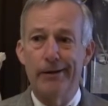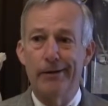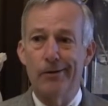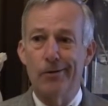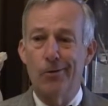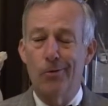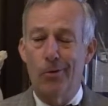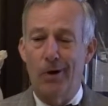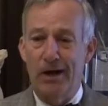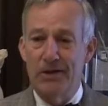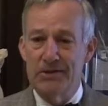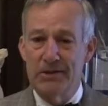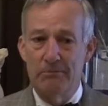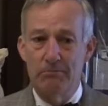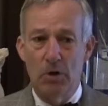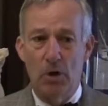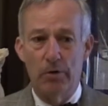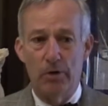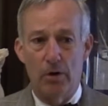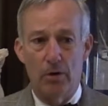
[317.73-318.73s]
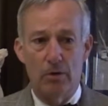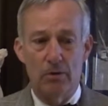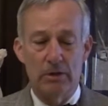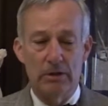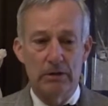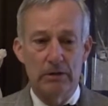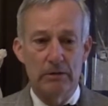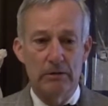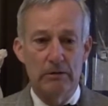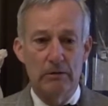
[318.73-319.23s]
Quasimodo
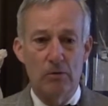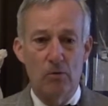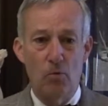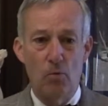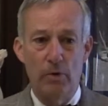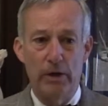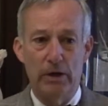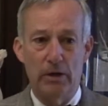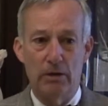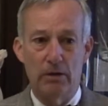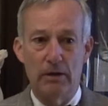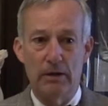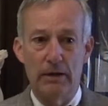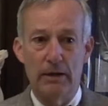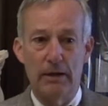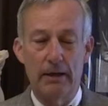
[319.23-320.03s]
will